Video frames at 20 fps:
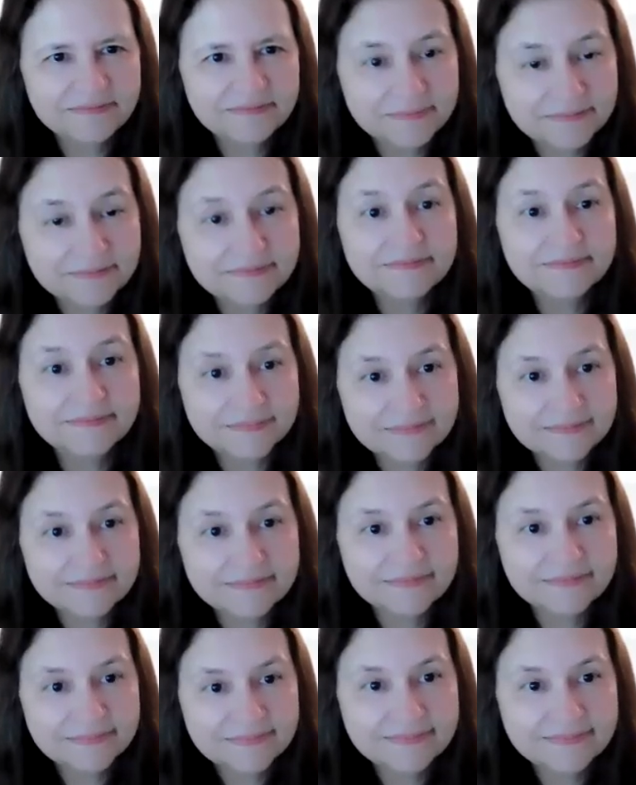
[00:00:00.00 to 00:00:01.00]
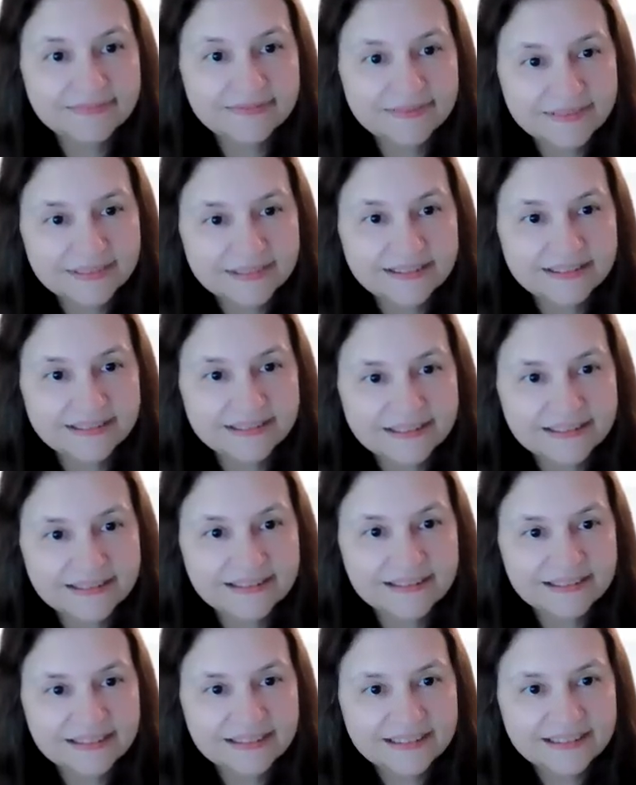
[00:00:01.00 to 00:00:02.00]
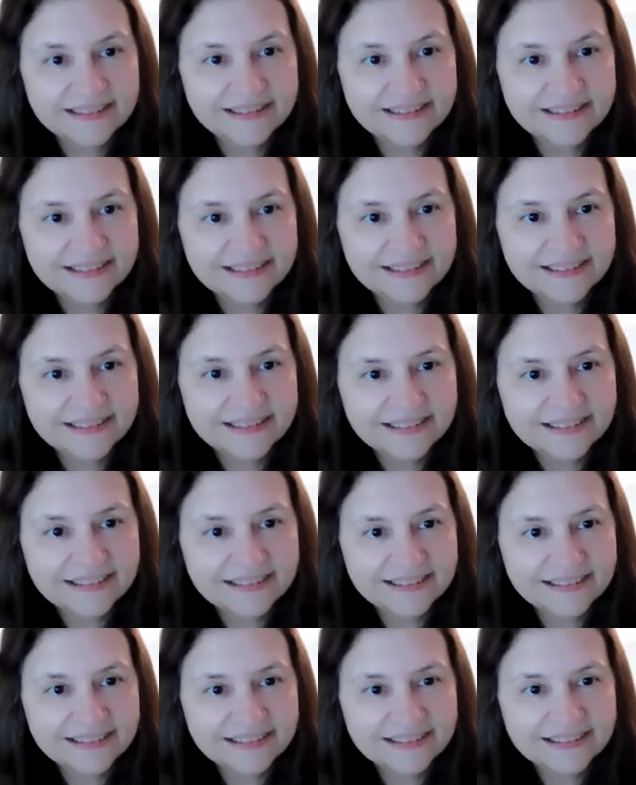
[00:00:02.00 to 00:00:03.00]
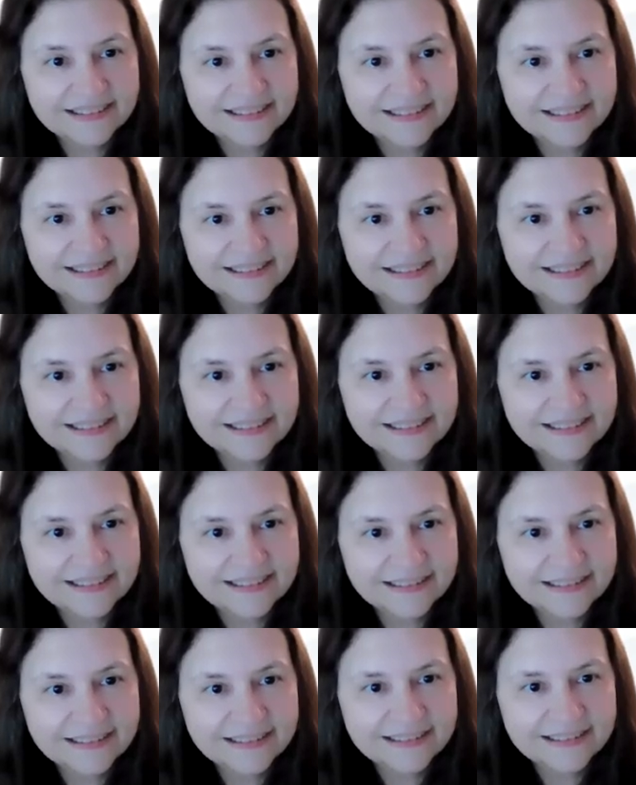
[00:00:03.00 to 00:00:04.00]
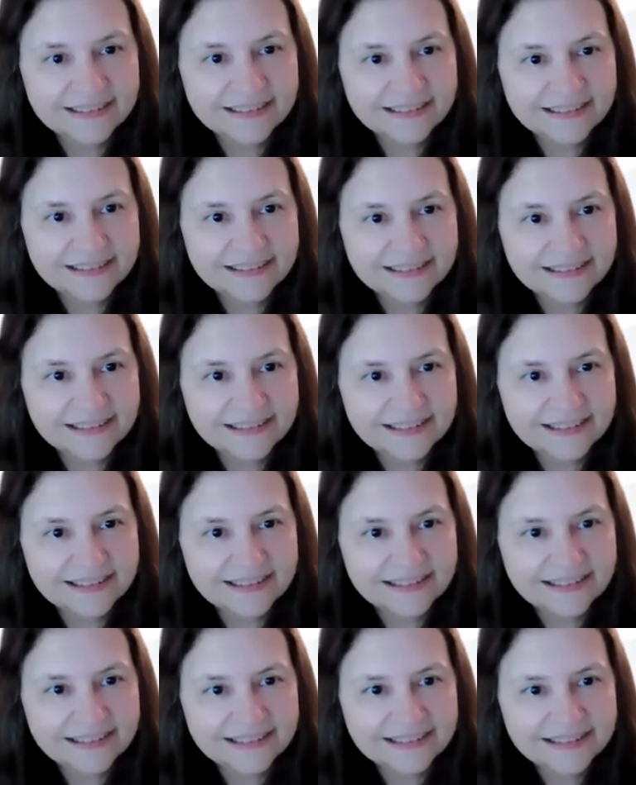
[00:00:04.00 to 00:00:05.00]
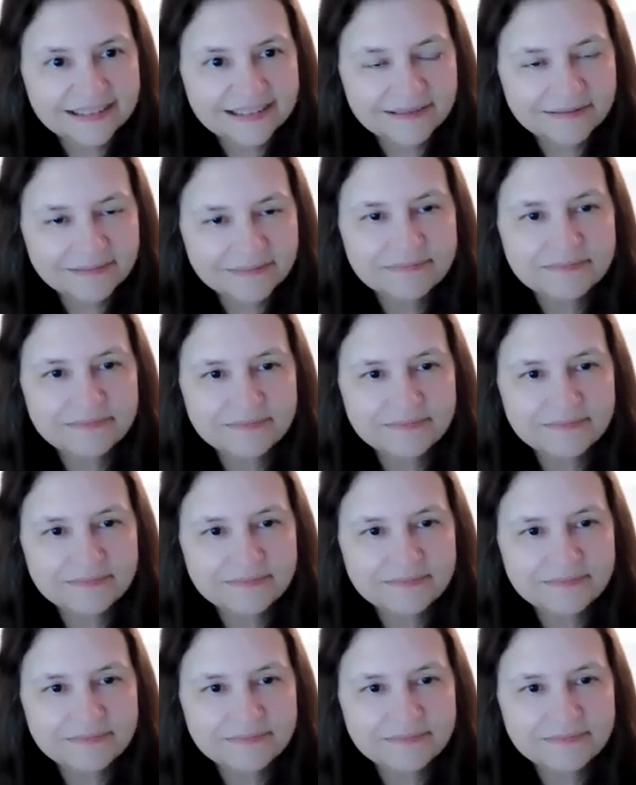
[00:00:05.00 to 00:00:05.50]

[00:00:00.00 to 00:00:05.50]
(silent)